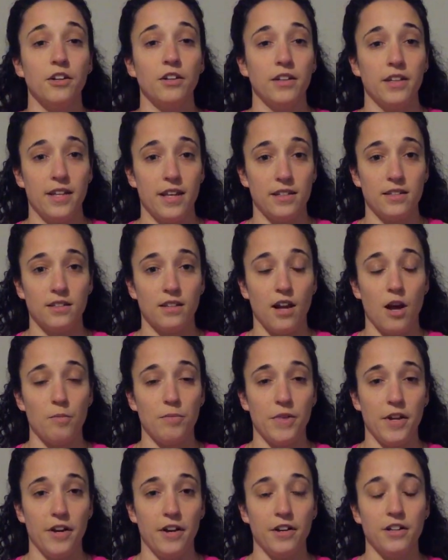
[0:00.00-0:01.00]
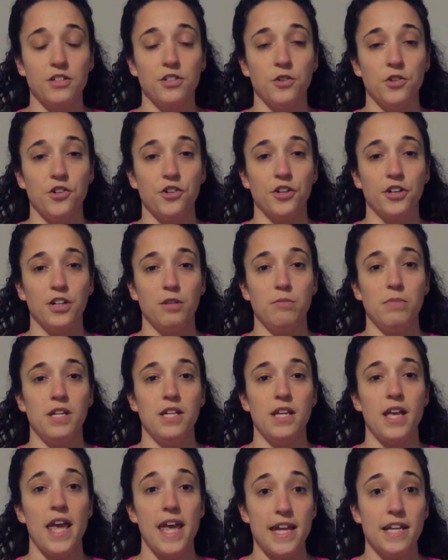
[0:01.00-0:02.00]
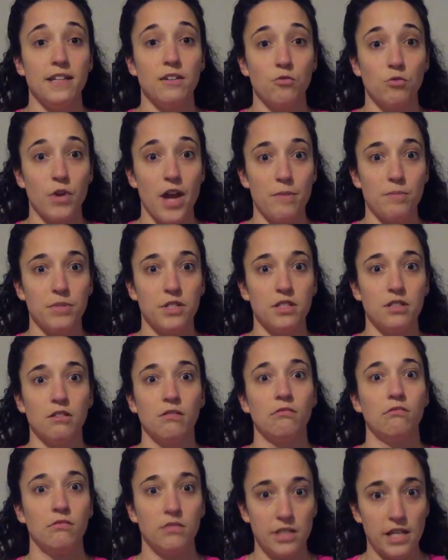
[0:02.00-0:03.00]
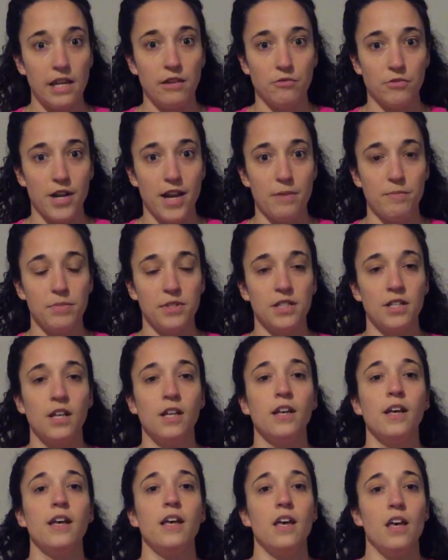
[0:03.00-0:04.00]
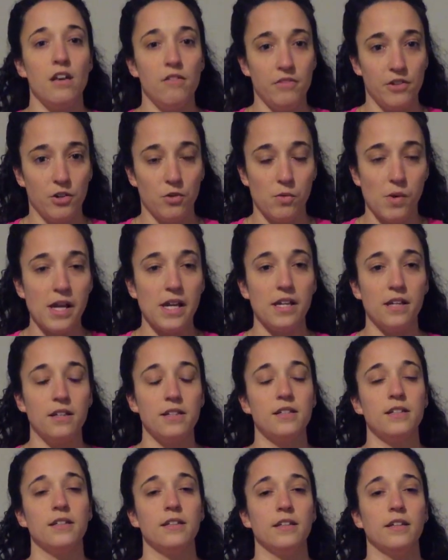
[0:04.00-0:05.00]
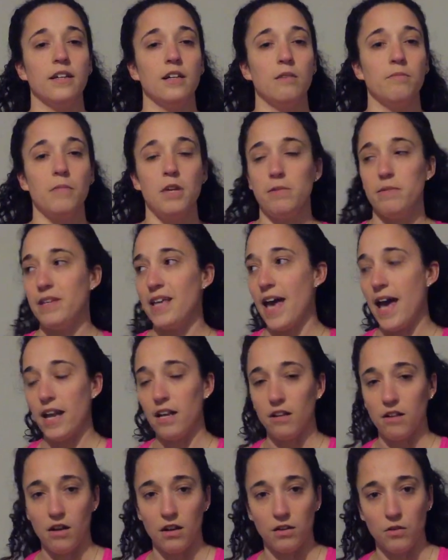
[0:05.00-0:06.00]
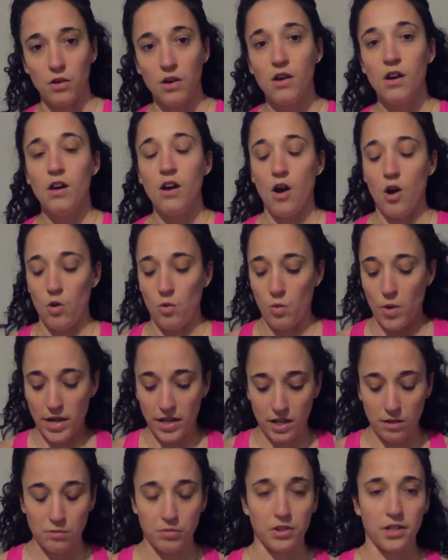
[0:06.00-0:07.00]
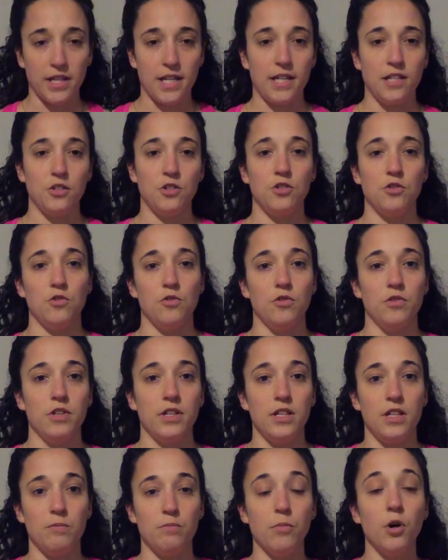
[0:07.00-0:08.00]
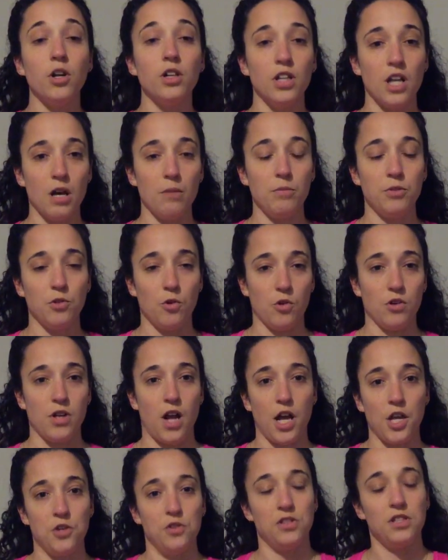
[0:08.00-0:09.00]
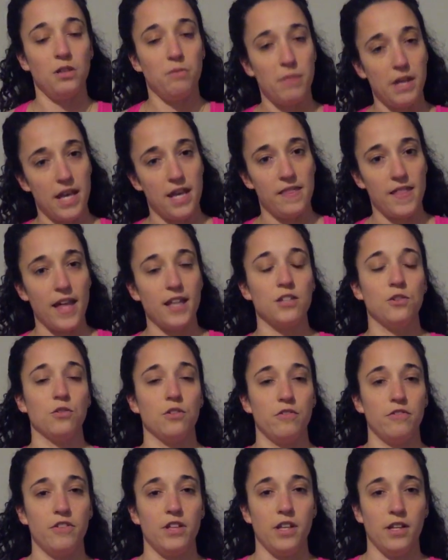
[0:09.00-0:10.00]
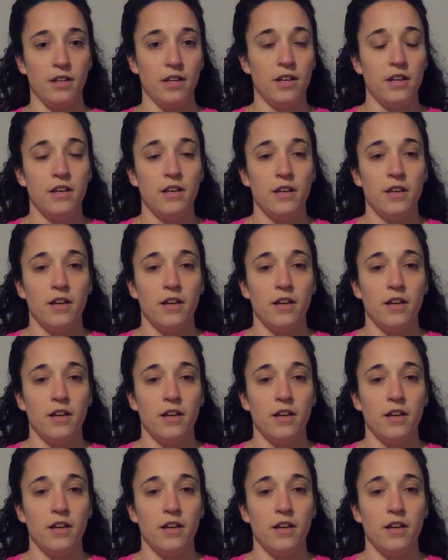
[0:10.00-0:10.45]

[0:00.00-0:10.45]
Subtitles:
nearly as up there. So you're going to be 8 reps, 10 reps, heavier weight, maybe adding on a weighted plate to the pull-ups or not using the band, that sort of thing.